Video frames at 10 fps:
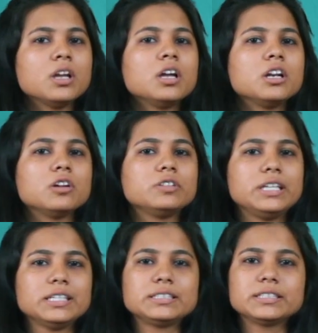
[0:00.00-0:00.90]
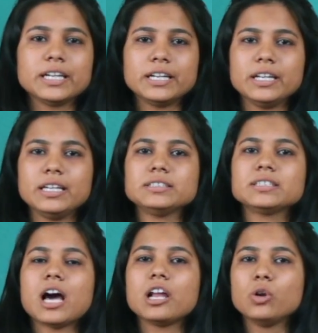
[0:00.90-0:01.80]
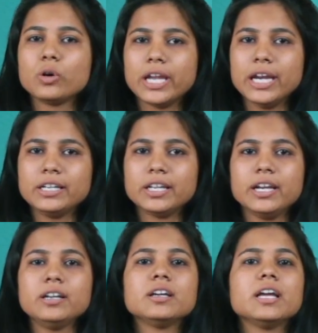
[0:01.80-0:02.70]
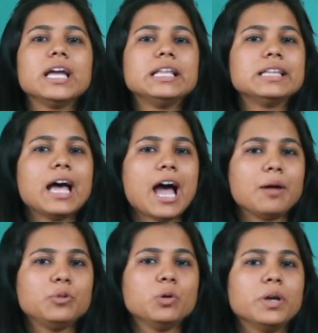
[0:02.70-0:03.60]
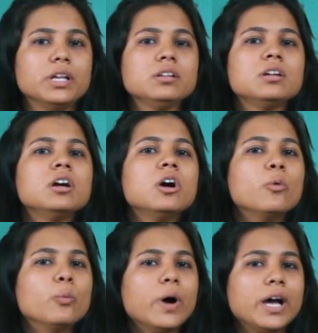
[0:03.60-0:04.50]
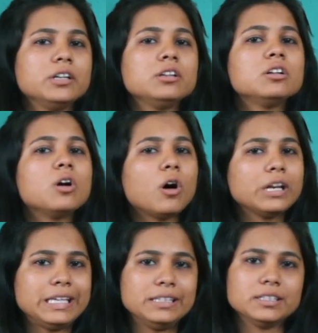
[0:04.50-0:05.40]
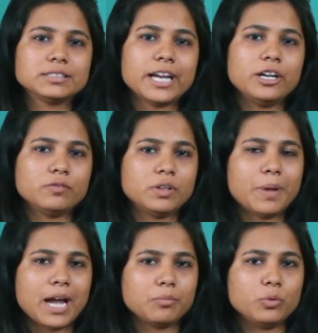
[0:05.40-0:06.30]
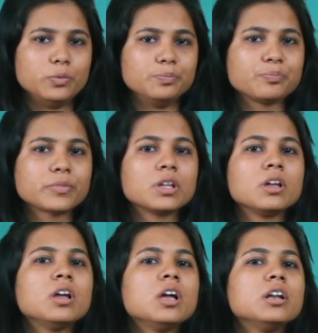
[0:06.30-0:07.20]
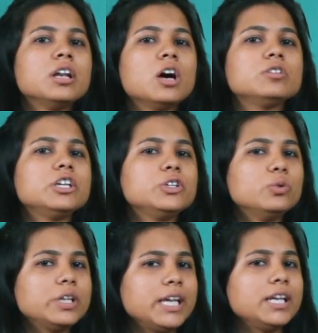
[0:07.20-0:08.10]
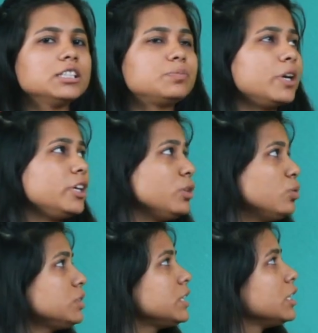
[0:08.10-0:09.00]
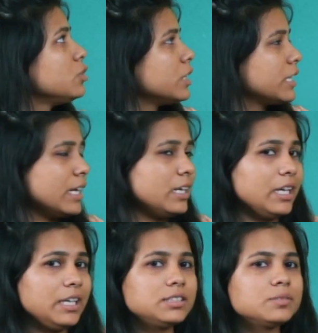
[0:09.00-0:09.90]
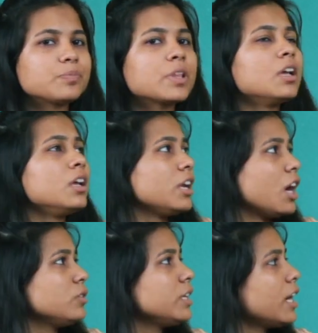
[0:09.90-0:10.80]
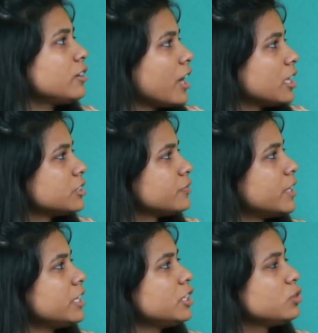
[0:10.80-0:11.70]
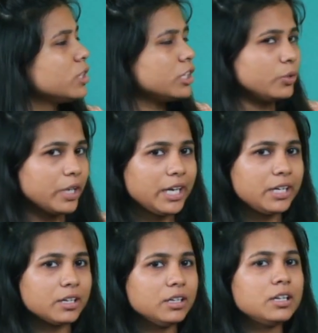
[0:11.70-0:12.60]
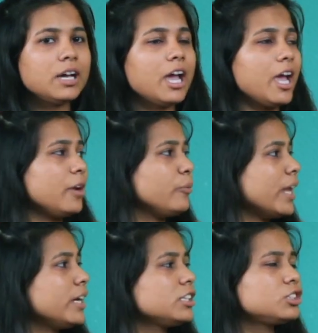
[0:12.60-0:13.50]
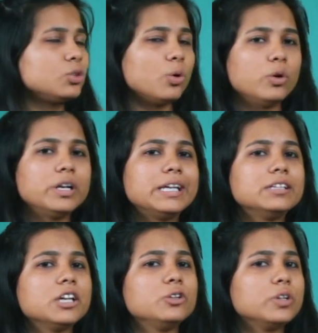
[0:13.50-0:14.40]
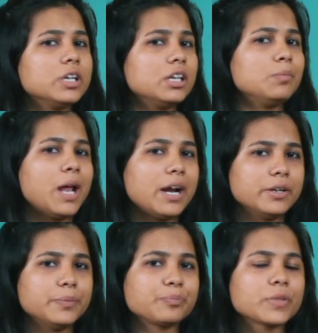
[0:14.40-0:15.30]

Now these kidneys are located in the abdomen, one on either side of the backbone. Now the urine is produced into the kidneys. Now they are transferred into the ureter and where it is stored in the urinary bladder.